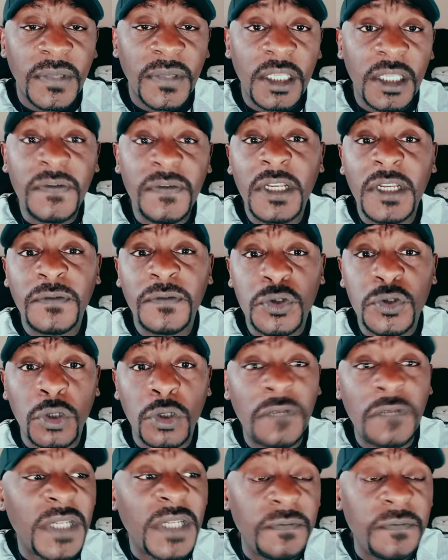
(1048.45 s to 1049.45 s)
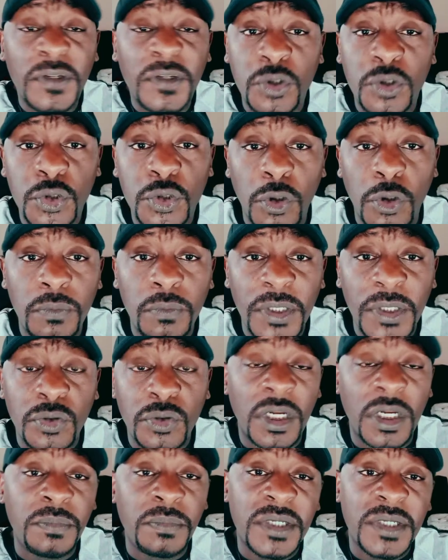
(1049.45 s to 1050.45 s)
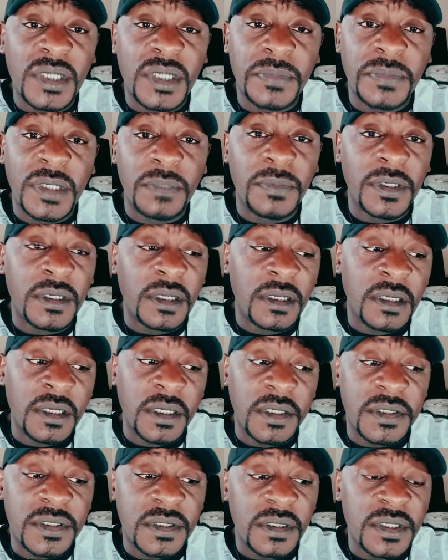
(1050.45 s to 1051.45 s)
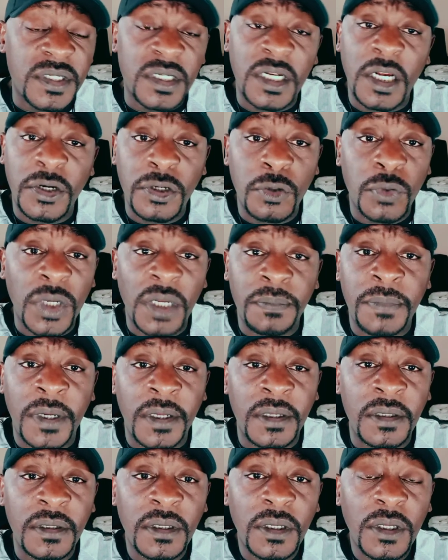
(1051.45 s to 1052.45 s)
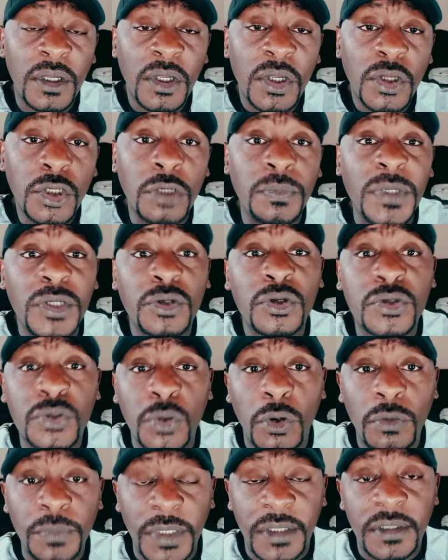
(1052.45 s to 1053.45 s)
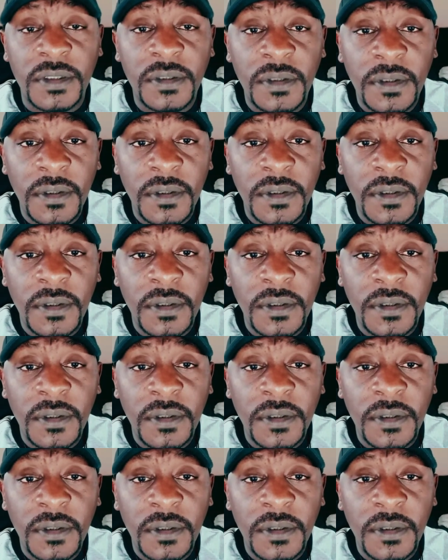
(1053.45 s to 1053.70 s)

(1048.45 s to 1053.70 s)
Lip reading: Even if it's your soulmate, you can meet sometime a scenario whereby you meet your soulmate,